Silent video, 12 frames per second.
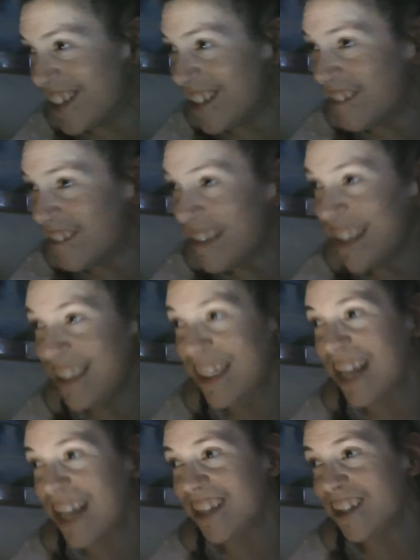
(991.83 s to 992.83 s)
When he
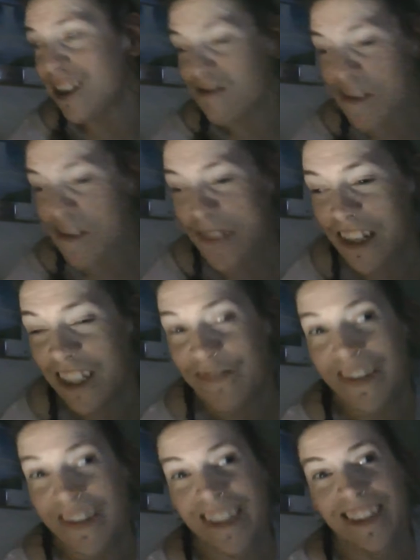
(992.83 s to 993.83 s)
said no Whoopi
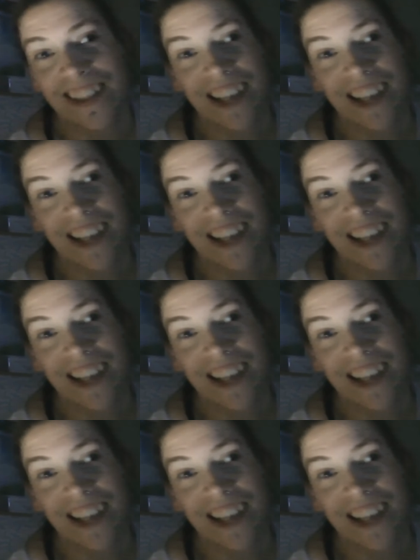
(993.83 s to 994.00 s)
Goldberg